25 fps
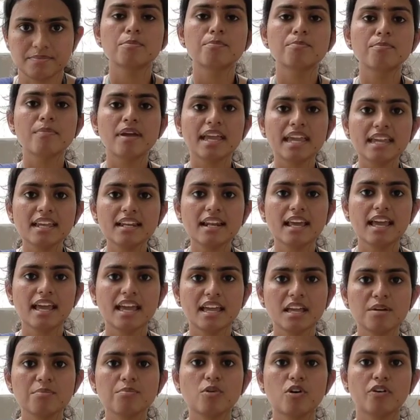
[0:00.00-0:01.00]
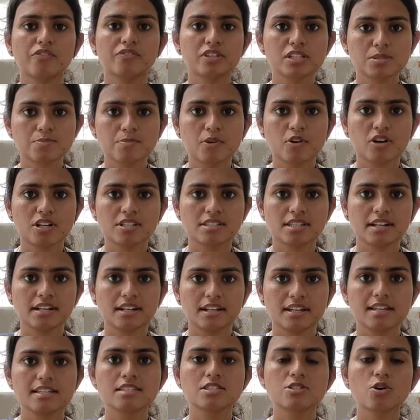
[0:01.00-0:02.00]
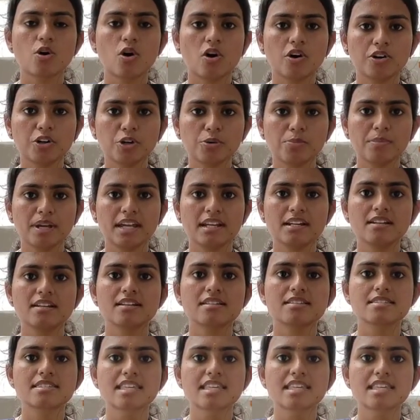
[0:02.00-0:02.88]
The main aim of this project is to automate